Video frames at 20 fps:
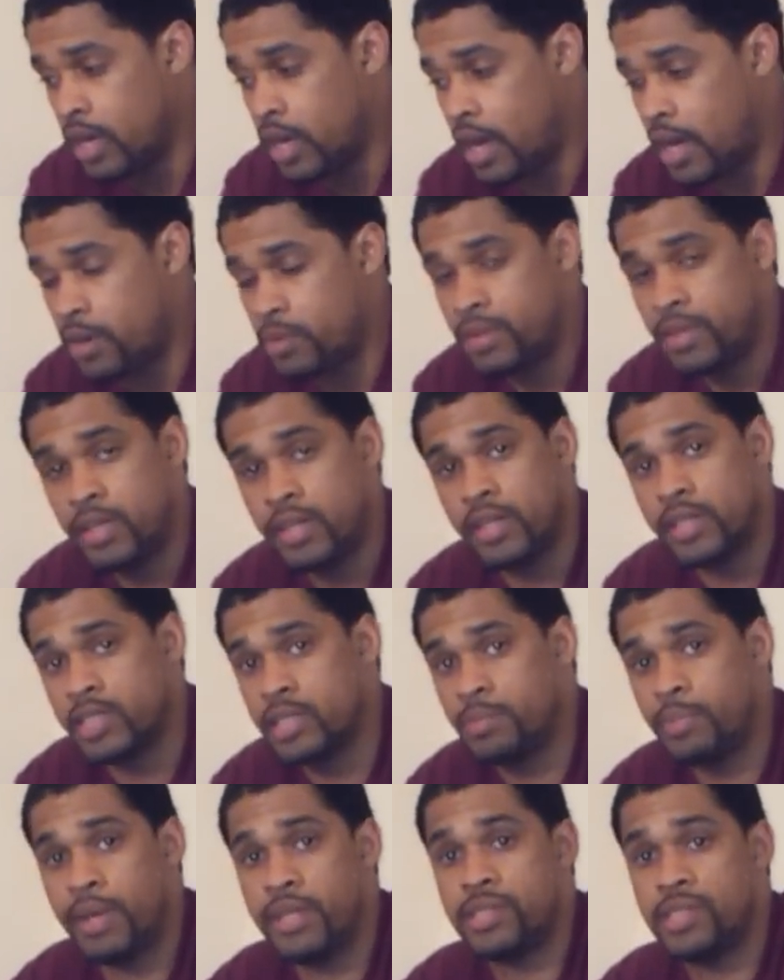I don't need an
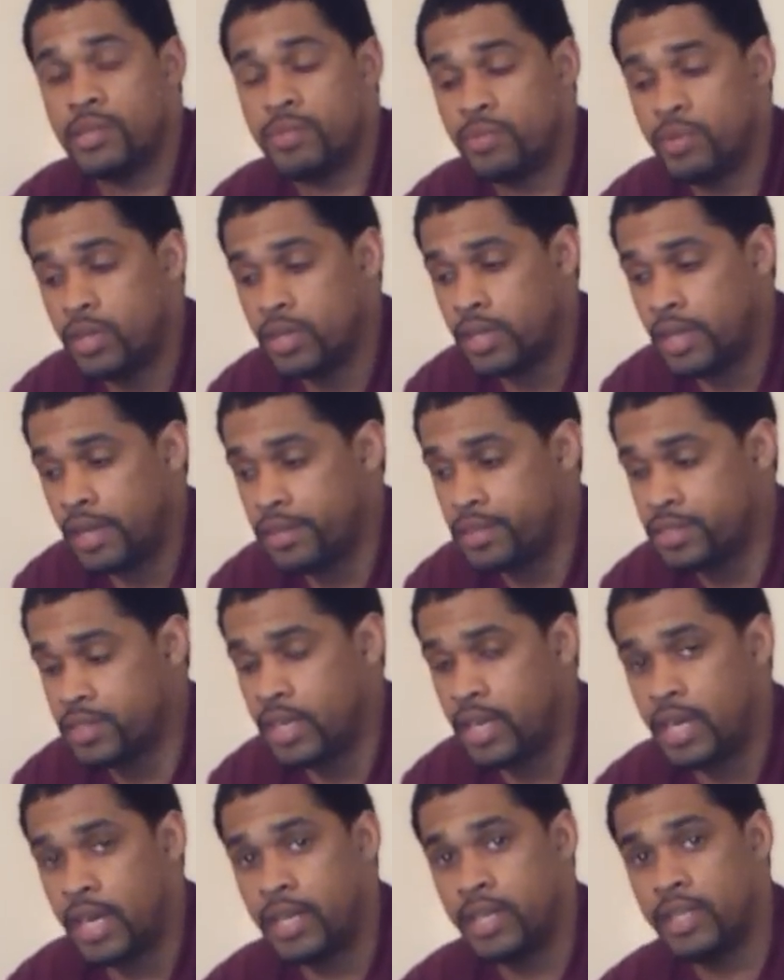expensive one. I just
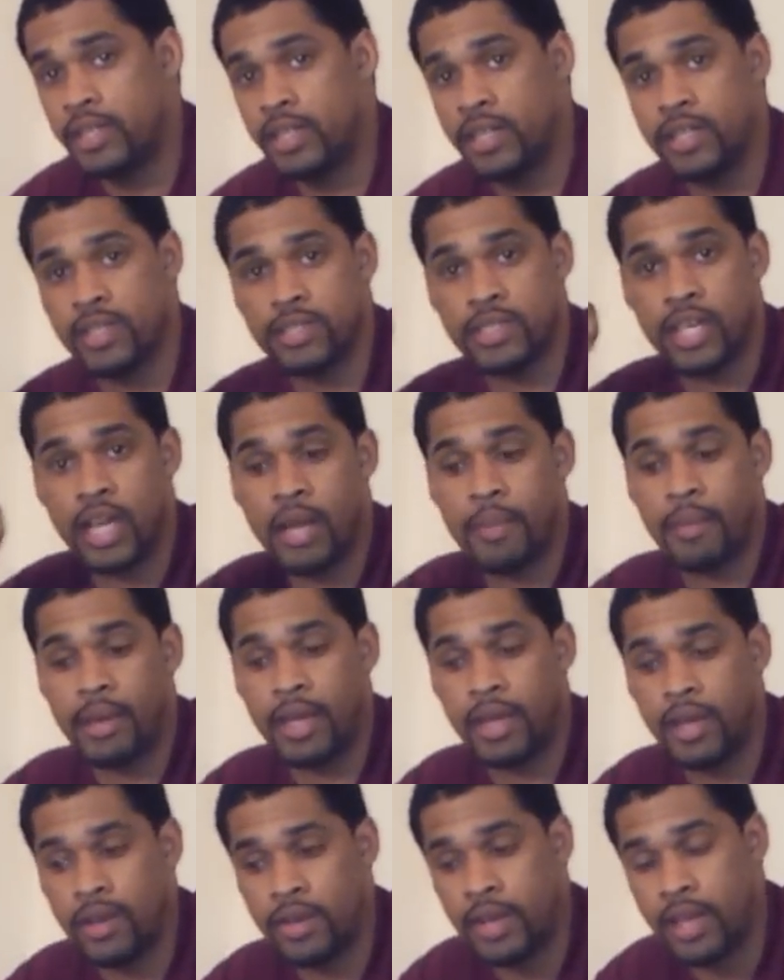get anything to tie my
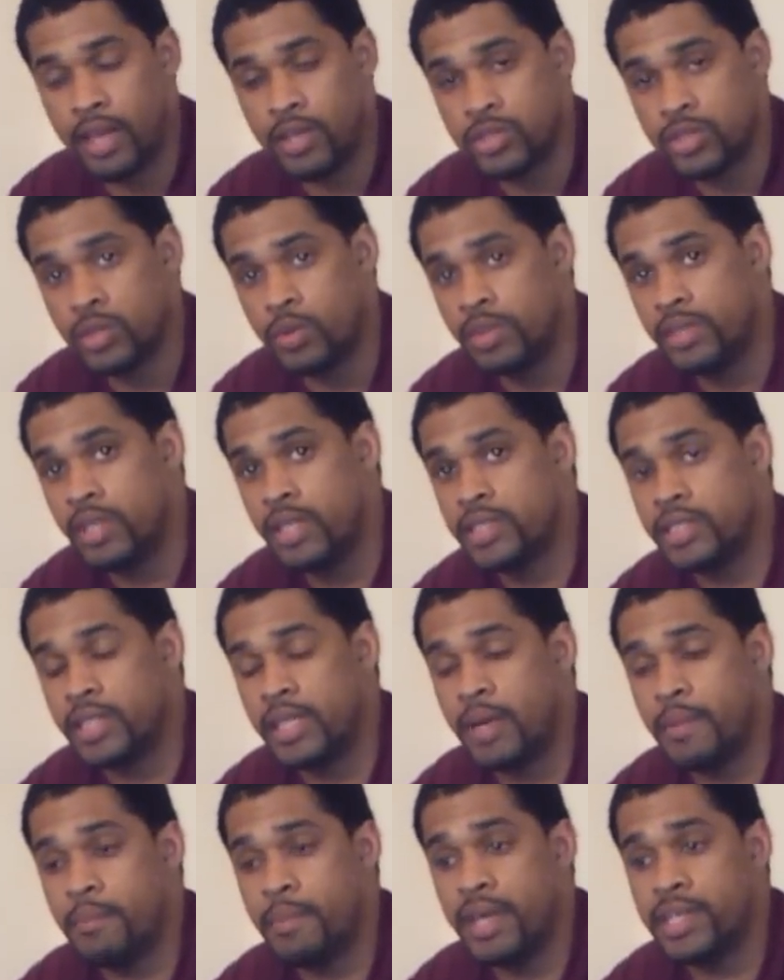hair down so it doesn't
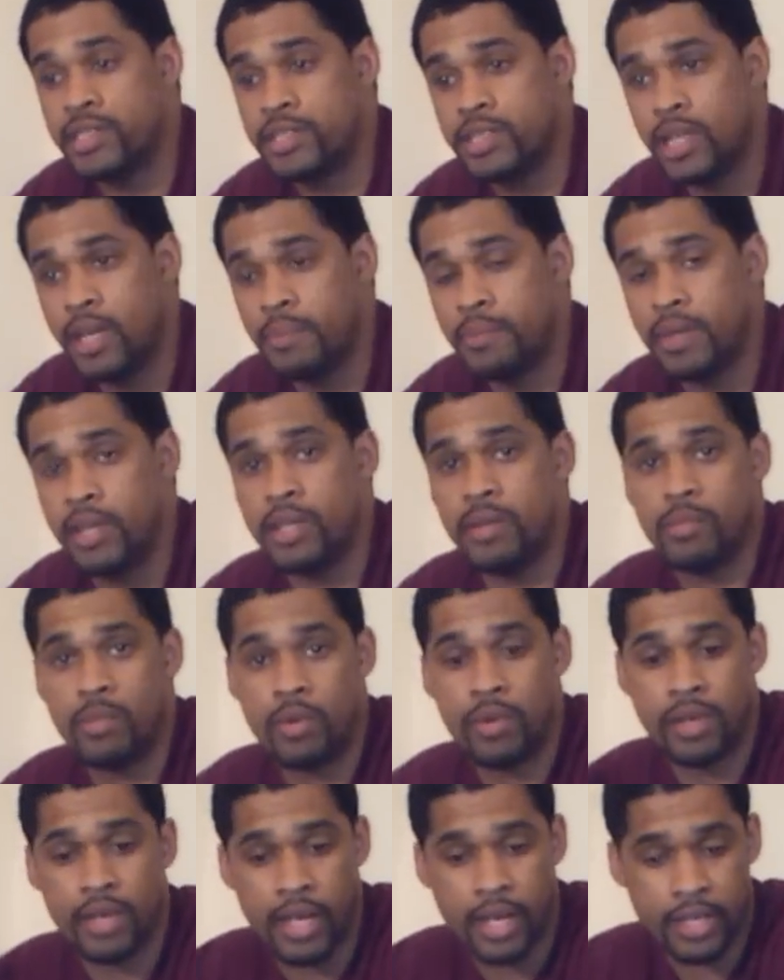get messed up, and in the
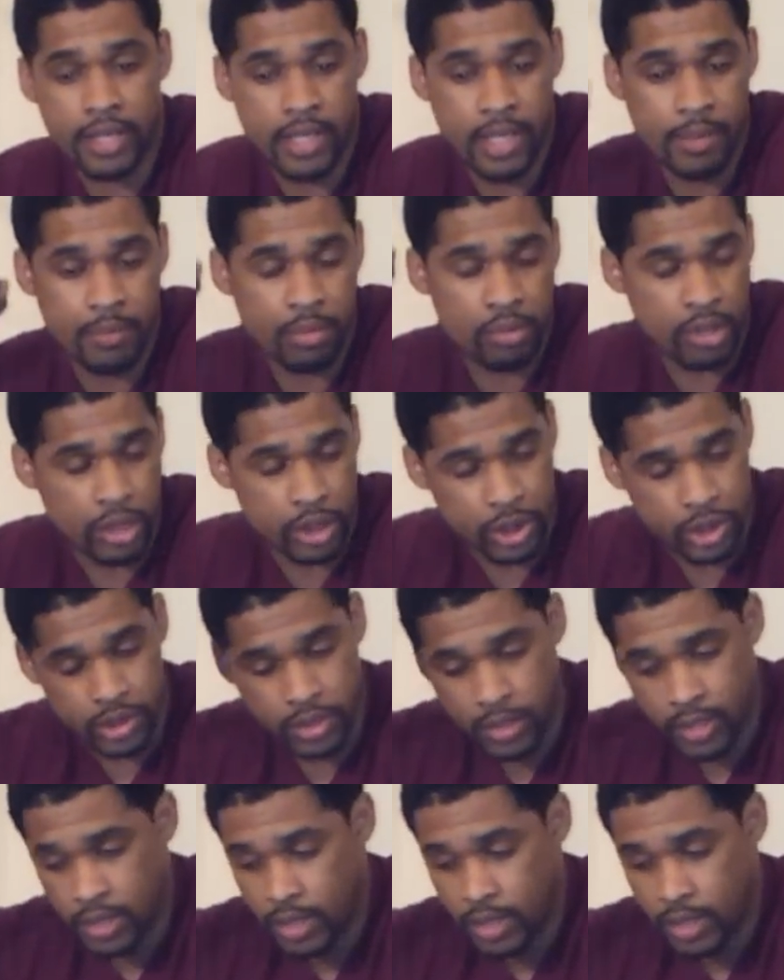morning I'll keep brushing.